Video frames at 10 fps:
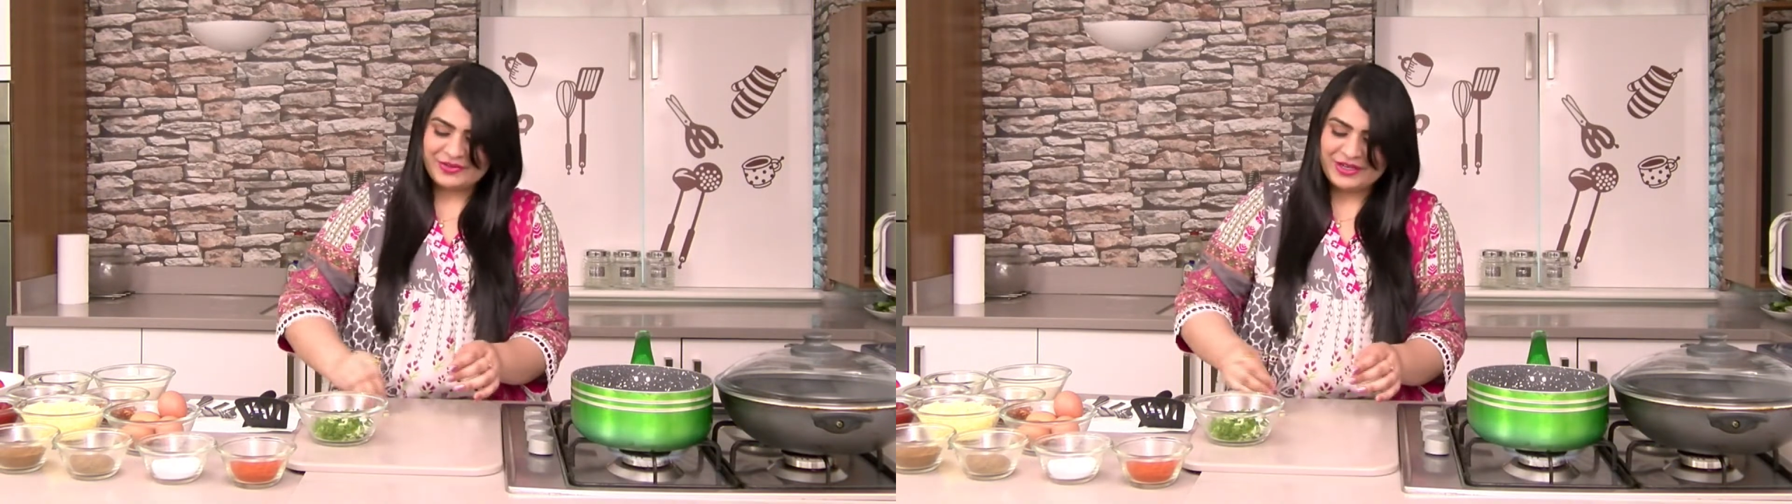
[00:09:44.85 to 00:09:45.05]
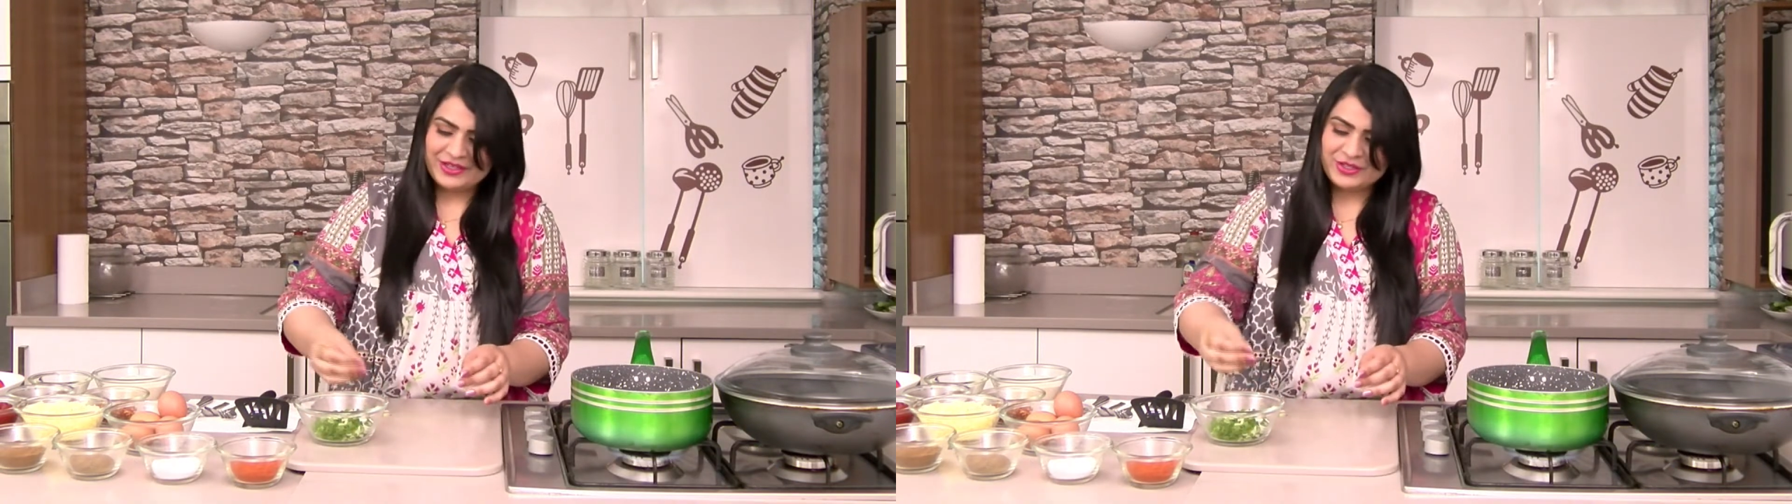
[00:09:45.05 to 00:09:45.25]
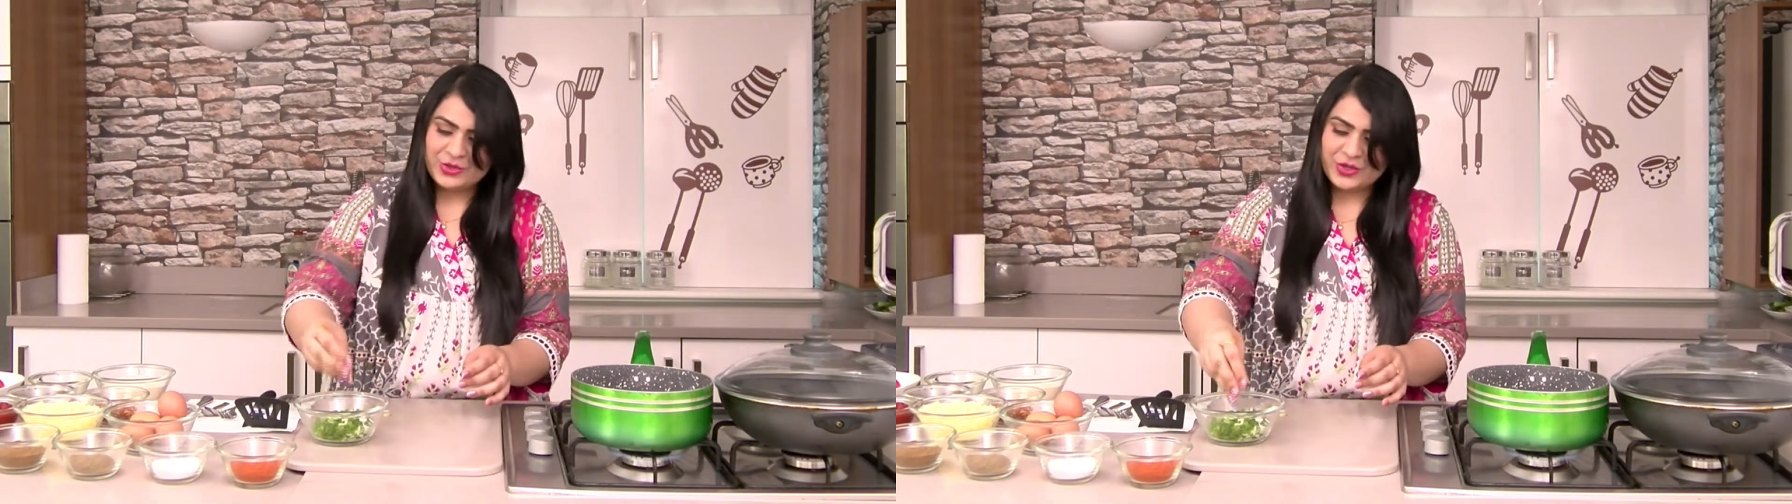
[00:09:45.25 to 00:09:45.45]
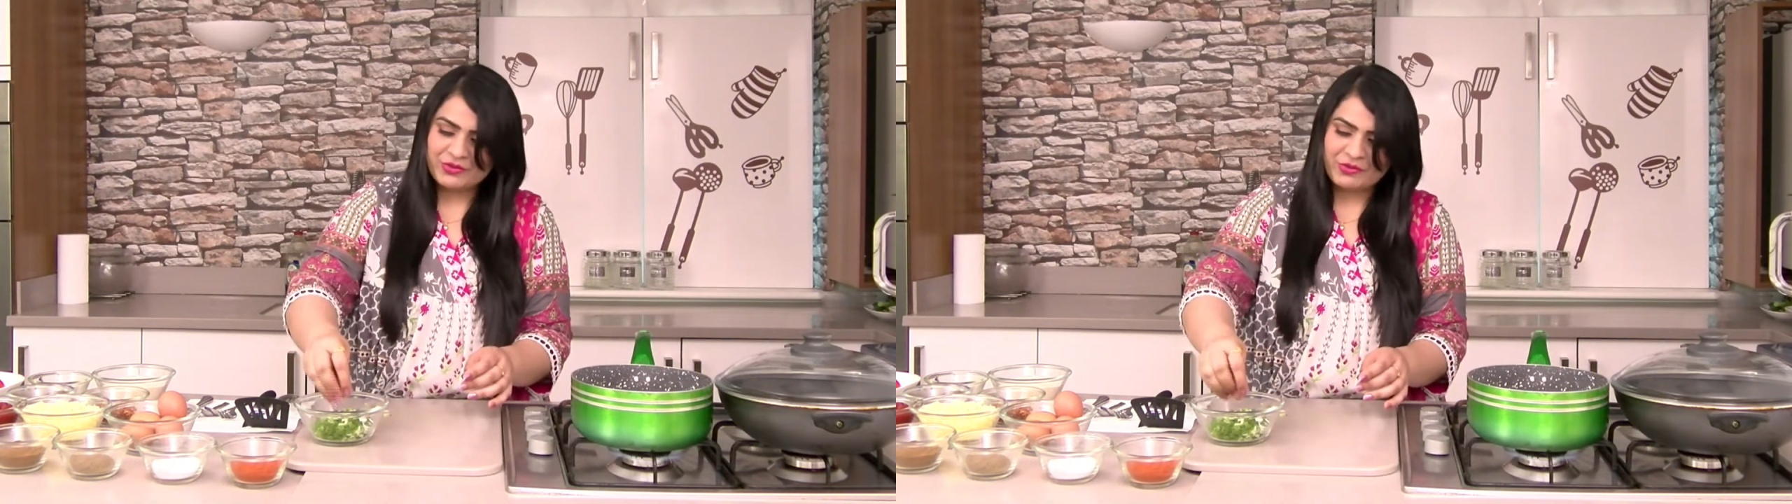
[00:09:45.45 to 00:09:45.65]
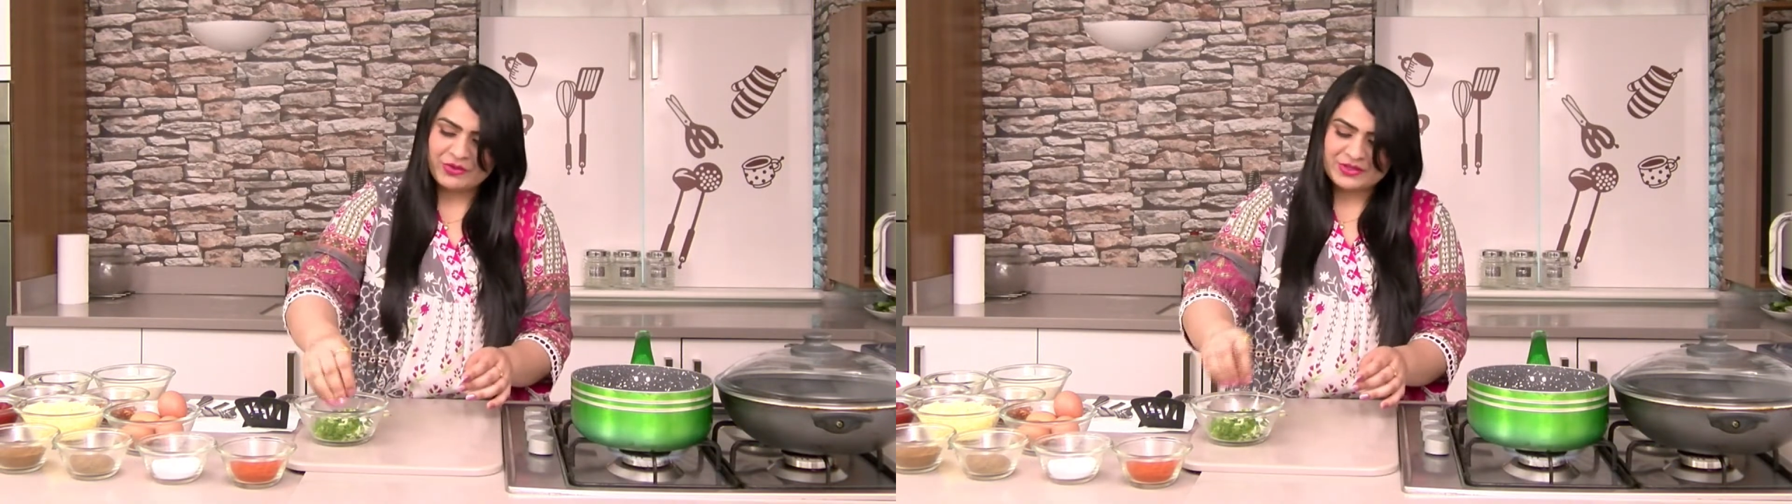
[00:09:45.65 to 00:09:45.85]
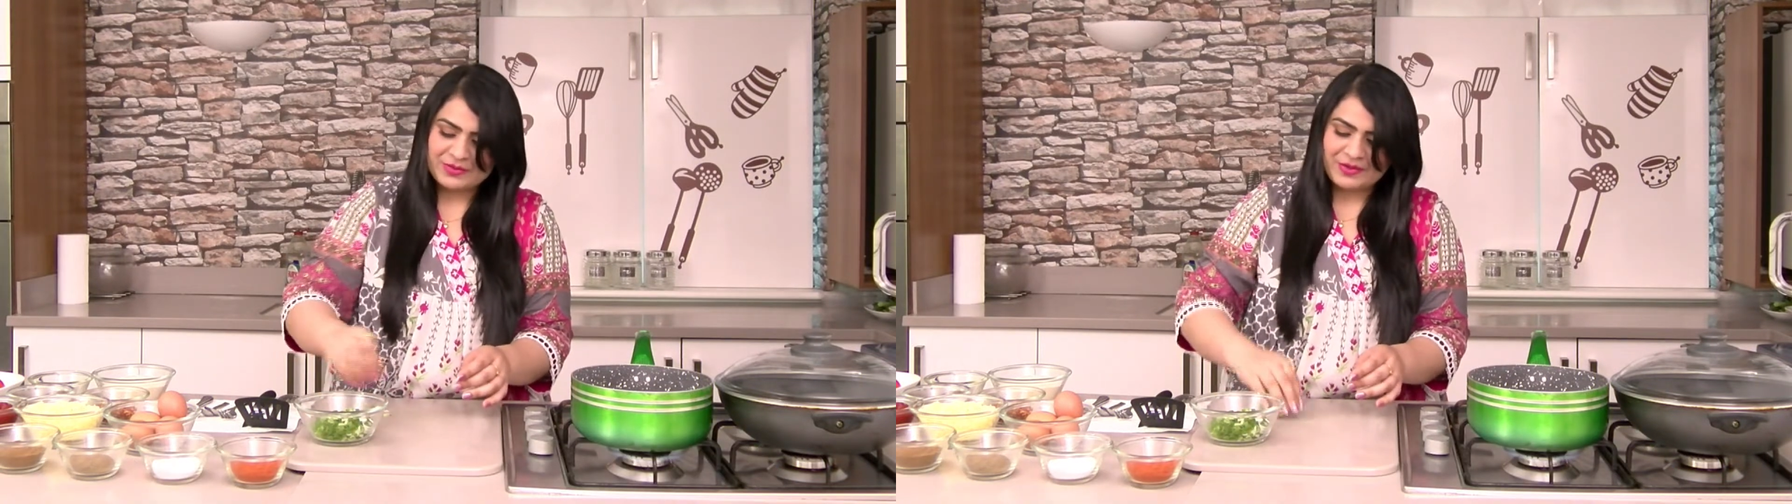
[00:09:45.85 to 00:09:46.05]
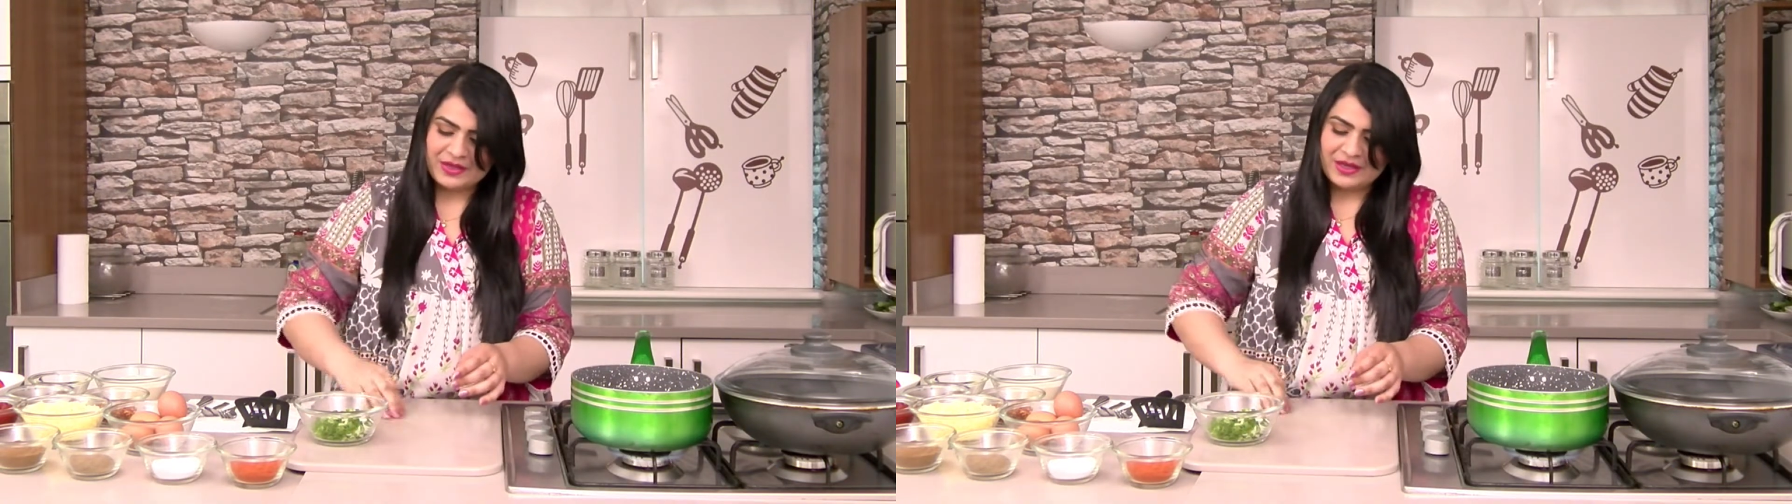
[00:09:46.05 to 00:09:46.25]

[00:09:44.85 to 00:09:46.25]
really enjoy the recipe,